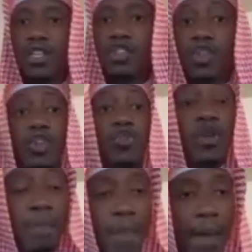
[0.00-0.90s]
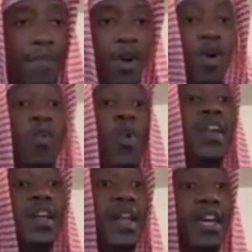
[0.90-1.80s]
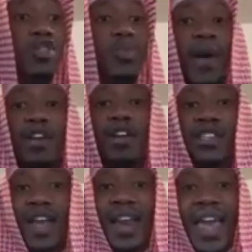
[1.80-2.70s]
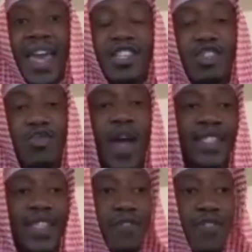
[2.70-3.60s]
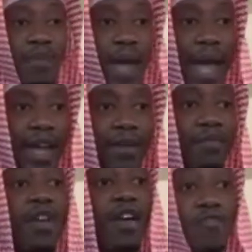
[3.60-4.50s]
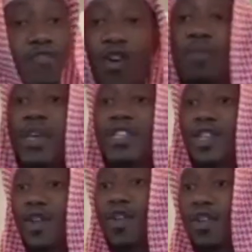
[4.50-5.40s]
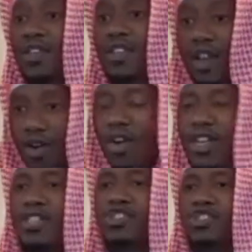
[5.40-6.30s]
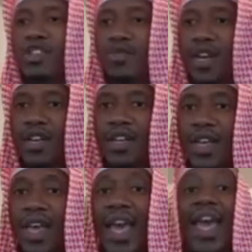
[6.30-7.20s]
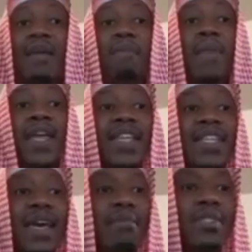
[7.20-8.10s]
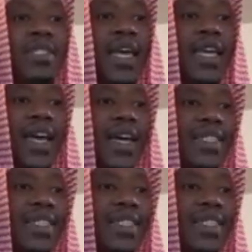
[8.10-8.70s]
do you remember when Allah subhanahu wa ta'ala extracted from Adam, from his loin, all his children, and make them take a